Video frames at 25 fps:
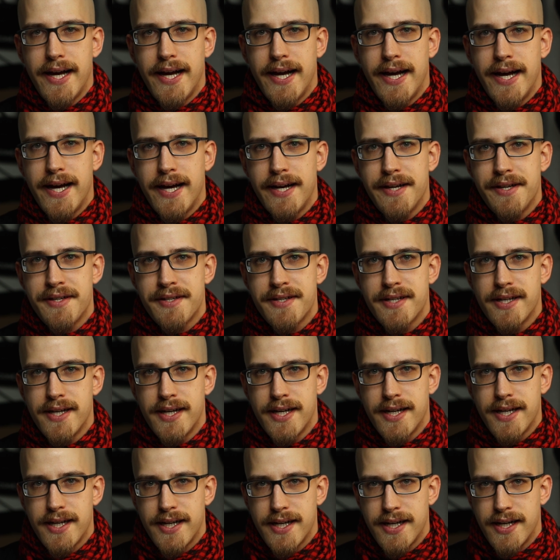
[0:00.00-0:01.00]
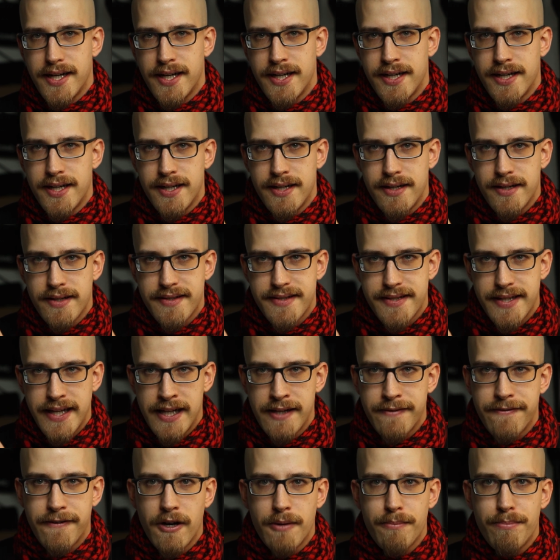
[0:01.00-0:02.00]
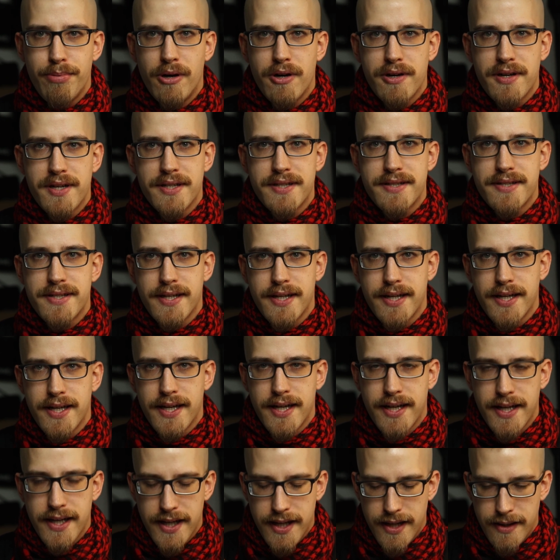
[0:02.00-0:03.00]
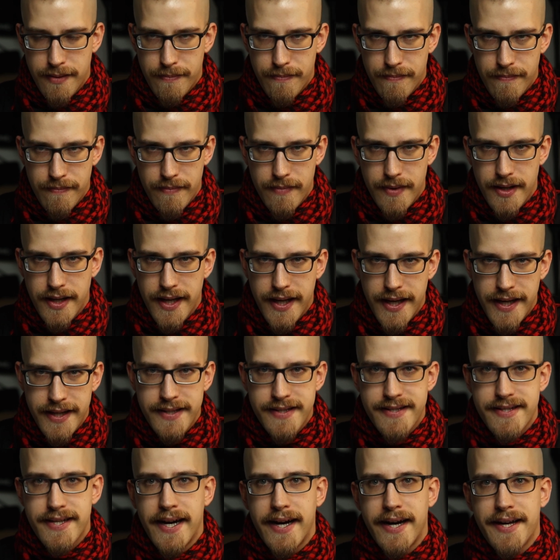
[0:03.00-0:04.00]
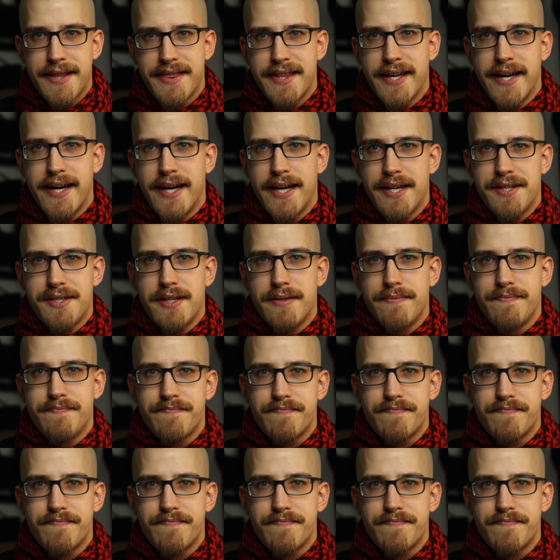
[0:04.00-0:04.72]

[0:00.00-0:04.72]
and a cell phone pocket inside that.